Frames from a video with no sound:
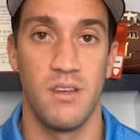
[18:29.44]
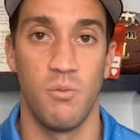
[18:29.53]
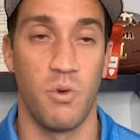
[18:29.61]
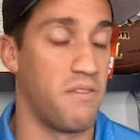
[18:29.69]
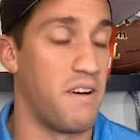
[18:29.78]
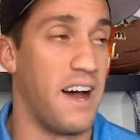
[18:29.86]

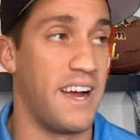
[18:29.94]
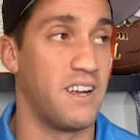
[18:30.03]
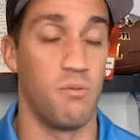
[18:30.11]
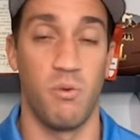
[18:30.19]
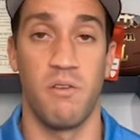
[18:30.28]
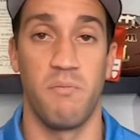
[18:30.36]
one of
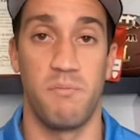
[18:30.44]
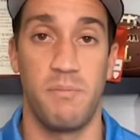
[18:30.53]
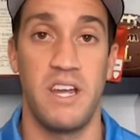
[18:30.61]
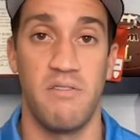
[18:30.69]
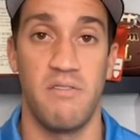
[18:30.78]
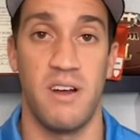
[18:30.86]

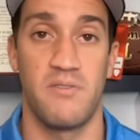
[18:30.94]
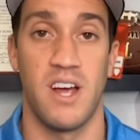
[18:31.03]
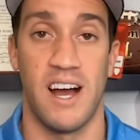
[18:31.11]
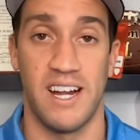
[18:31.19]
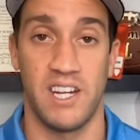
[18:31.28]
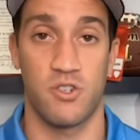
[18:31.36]
PFF's
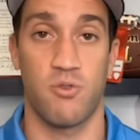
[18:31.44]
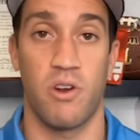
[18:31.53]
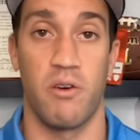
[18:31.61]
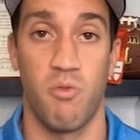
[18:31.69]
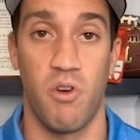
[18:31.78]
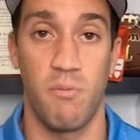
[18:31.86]
highest
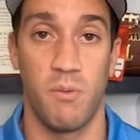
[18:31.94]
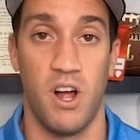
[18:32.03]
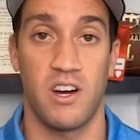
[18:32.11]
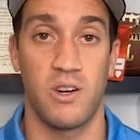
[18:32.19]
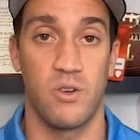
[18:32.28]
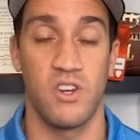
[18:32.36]
graded run
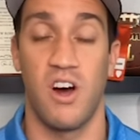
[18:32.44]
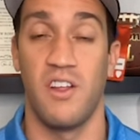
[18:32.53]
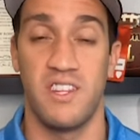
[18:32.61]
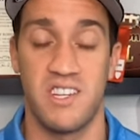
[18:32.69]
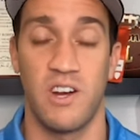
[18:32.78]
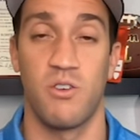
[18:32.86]
blockers on
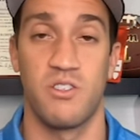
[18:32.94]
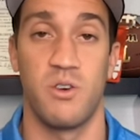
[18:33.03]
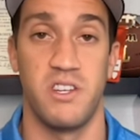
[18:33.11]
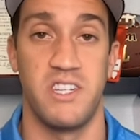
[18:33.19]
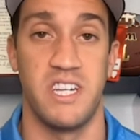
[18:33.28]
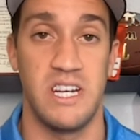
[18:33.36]
this
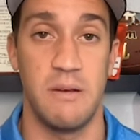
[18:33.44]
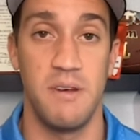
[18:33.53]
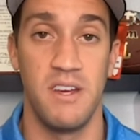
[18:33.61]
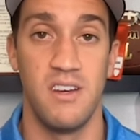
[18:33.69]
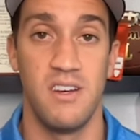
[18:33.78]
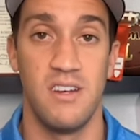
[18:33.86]
Arizona
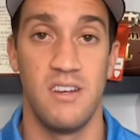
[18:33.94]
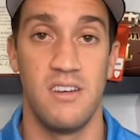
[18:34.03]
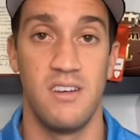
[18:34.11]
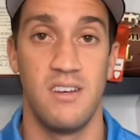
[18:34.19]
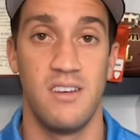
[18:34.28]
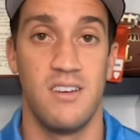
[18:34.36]
team.
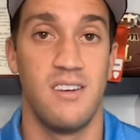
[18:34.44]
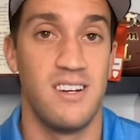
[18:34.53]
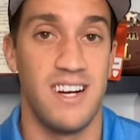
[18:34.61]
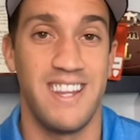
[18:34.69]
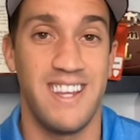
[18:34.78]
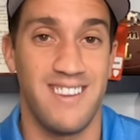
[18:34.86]

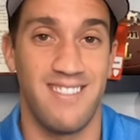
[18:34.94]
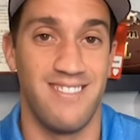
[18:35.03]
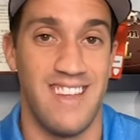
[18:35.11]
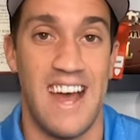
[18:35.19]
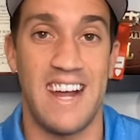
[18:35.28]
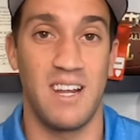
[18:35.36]
I think
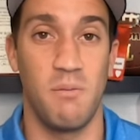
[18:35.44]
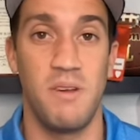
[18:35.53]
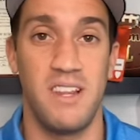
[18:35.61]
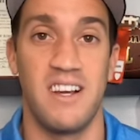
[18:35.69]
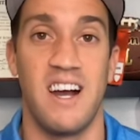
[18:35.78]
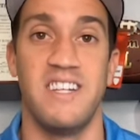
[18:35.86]
that can
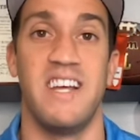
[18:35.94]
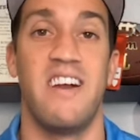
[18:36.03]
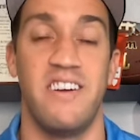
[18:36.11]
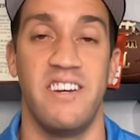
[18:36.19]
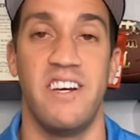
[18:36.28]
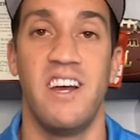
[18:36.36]
be the
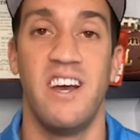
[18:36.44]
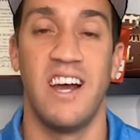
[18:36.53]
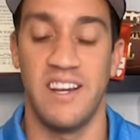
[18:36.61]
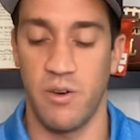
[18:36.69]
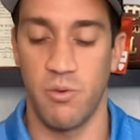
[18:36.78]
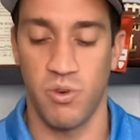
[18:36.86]
identity.
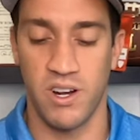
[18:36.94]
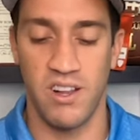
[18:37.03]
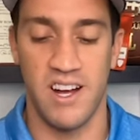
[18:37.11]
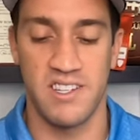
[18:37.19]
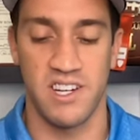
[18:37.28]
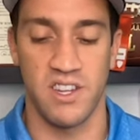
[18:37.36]
And then
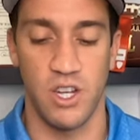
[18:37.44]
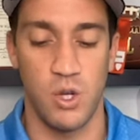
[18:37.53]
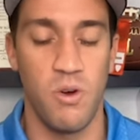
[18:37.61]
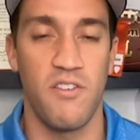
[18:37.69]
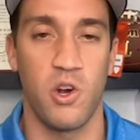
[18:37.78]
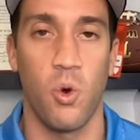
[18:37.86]
realizing that
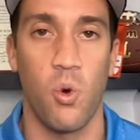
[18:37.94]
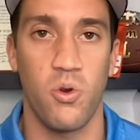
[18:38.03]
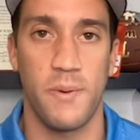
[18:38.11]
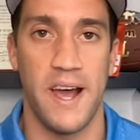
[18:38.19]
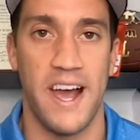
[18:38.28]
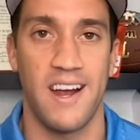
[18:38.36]
you have a
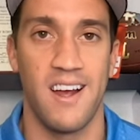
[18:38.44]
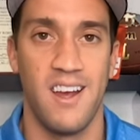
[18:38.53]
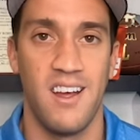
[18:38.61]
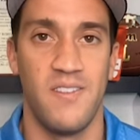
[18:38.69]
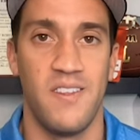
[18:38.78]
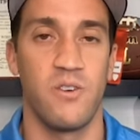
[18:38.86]
quarterback
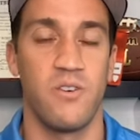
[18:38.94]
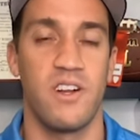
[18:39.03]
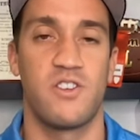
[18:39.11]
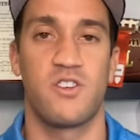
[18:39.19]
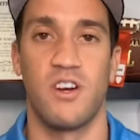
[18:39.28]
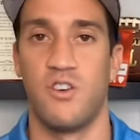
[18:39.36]
that you're
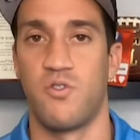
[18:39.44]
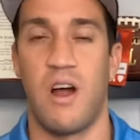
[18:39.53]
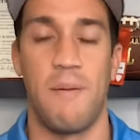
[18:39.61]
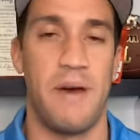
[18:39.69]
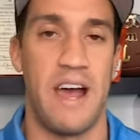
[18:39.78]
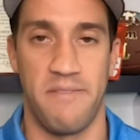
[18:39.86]
not just going to
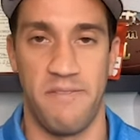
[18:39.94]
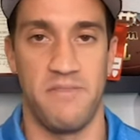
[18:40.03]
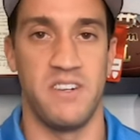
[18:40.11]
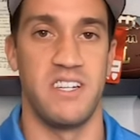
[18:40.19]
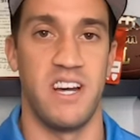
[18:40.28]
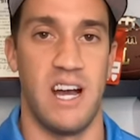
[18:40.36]
drop back
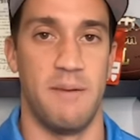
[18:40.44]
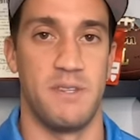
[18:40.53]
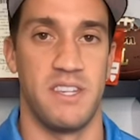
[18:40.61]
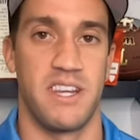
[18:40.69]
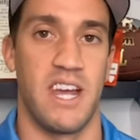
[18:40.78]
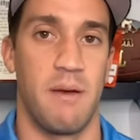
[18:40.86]
50
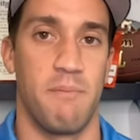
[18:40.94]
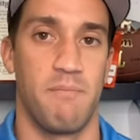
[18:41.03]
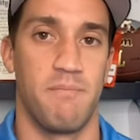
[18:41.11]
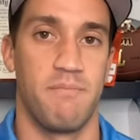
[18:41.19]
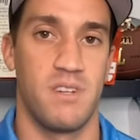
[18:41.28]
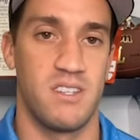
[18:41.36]
times in the game.
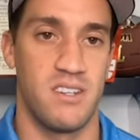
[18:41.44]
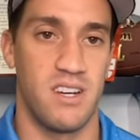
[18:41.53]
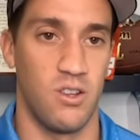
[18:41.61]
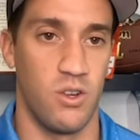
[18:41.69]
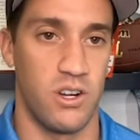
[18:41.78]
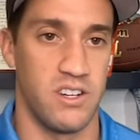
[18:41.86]
Let's
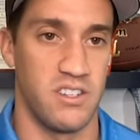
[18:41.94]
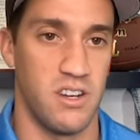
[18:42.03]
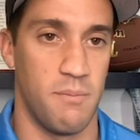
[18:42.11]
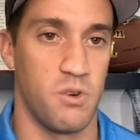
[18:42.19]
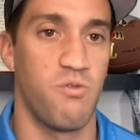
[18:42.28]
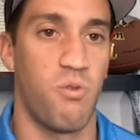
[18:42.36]
take a look at his
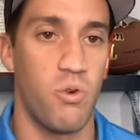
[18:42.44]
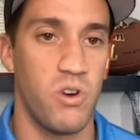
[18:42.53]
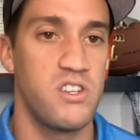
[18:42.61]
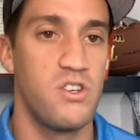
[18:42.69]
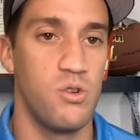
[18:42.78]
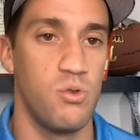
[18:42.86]
numbers.
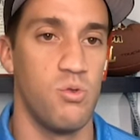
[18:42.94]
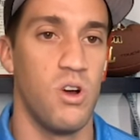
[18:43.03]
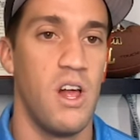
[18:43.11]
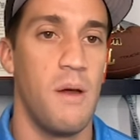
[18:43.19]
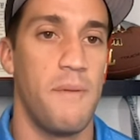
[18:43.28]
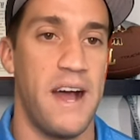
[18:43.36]
42
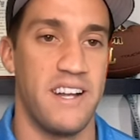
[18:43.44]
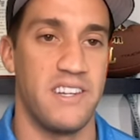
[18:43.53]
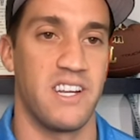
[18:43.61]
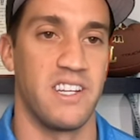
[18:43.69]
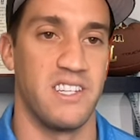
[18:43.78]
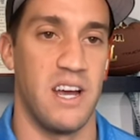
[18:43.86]

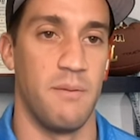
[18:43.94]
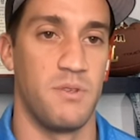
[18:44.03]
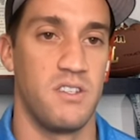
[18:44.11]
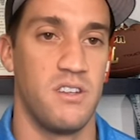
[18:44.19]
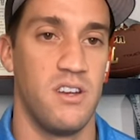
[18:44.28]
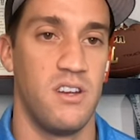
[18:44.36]
passing attempts